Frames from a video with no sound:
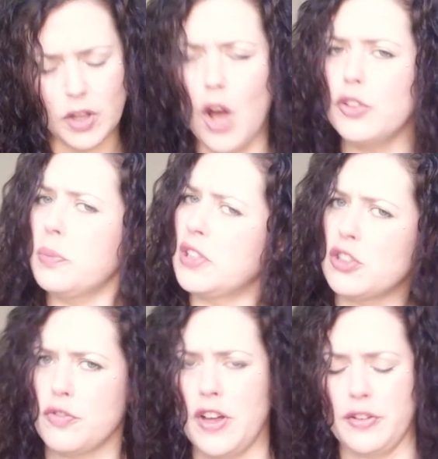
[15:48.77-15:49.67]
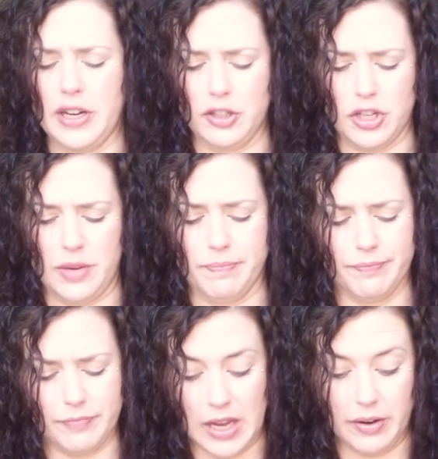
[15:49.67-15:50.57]
Also potential father energy,
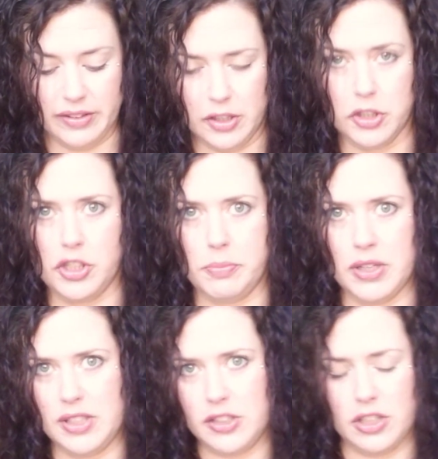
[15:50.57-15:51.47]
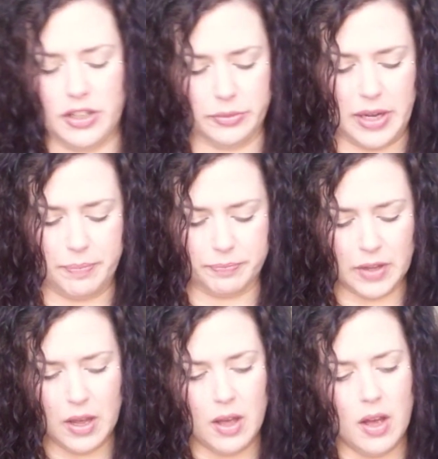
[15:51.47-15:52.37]
Aries energy potentially as well.
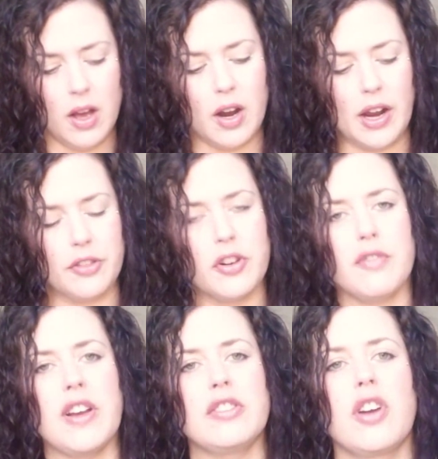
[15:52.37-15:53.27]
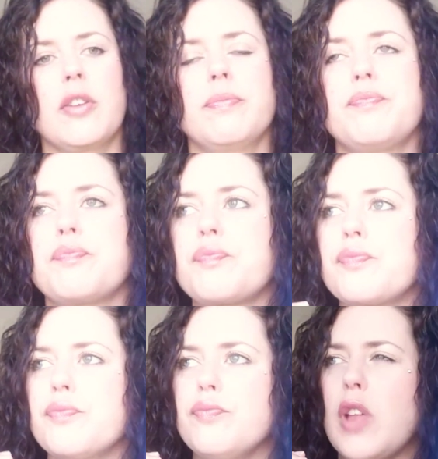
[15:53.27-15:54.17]
All right, third advice card.
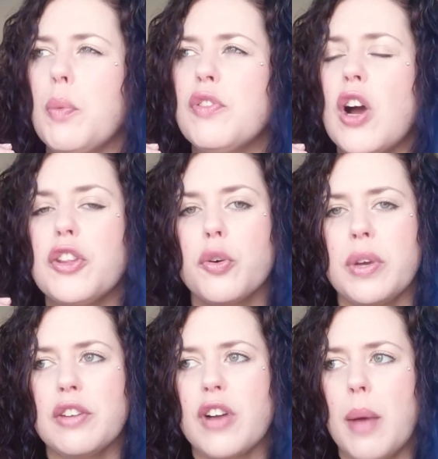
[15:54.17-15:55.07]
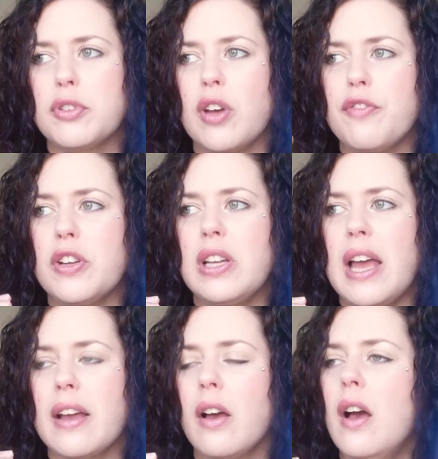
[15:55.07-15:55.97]
We've got the Queen of Cups. So I feel
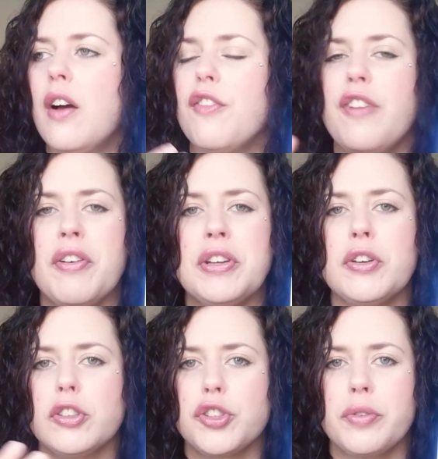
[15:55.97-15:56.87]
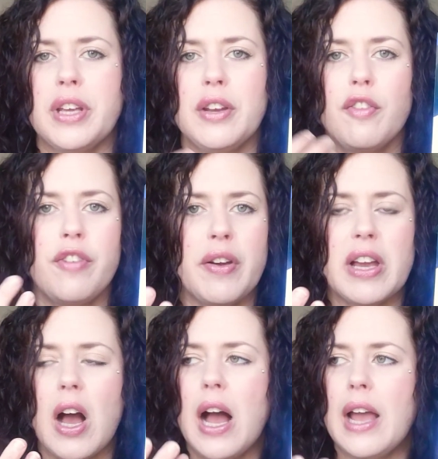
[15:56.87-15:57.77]
like very nurturing, very
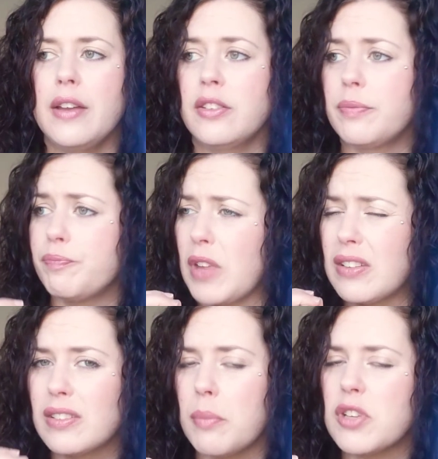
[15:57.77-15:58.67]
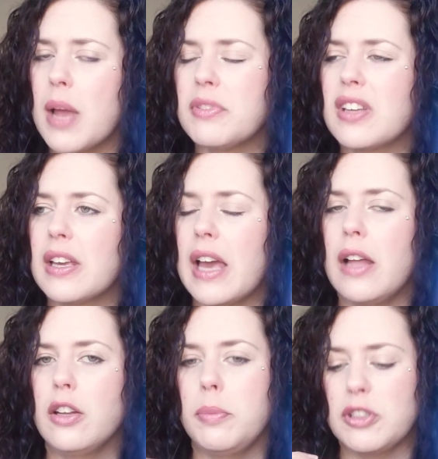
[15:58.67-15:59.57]
kind, sometimes can get a little bit